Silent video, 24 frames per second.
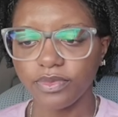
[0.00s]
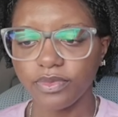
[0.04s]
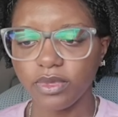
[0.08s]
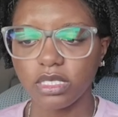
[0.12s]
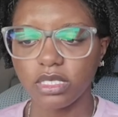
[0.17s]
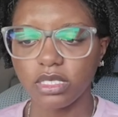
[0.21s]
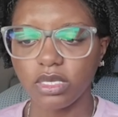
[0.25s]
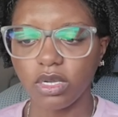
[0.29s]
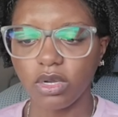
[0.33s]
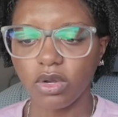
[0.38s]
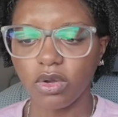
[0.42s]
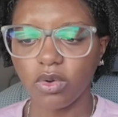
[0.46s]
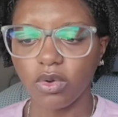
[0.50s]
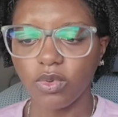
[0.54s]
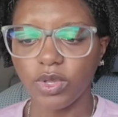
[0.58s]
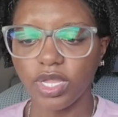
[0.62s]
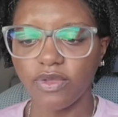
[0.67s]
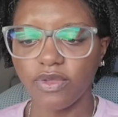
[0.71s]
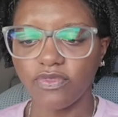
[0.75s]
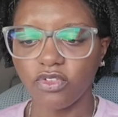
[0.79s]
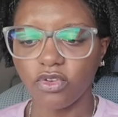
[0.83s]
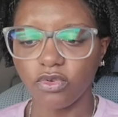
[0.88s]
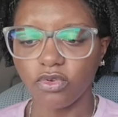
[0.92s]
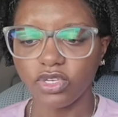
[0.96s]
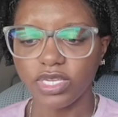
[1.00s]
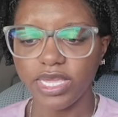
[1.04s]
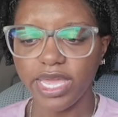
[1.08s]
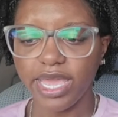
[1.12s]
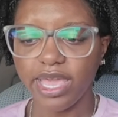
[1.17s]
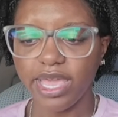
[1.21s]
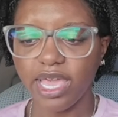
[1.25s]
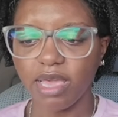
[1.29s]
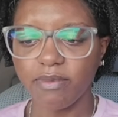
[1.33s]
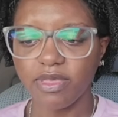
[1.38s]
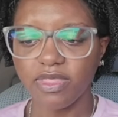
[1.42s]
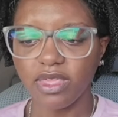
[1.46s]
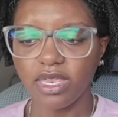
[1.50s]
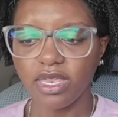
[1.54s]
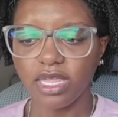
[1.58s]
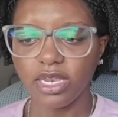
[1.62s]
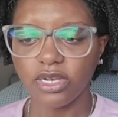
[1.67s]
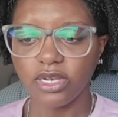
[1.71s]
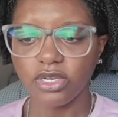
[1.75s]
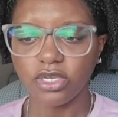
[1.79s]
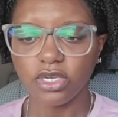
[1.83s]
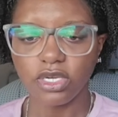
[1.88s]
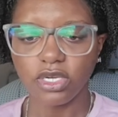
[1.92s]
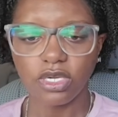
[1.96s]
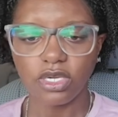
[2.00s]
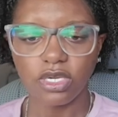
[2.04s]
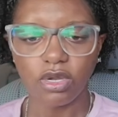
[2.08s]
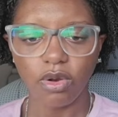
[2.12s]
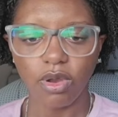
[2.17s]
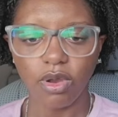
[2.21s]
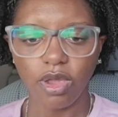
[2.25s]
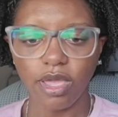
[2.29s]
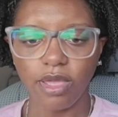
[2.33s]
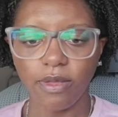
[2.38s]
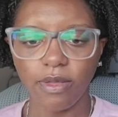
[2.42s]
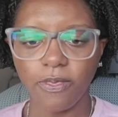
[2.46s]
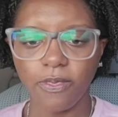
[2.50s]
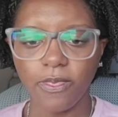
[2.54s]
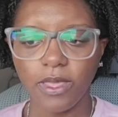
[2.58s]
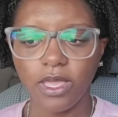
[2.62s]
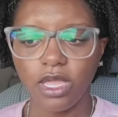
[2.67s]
So we have to do tab and then enter. Okay.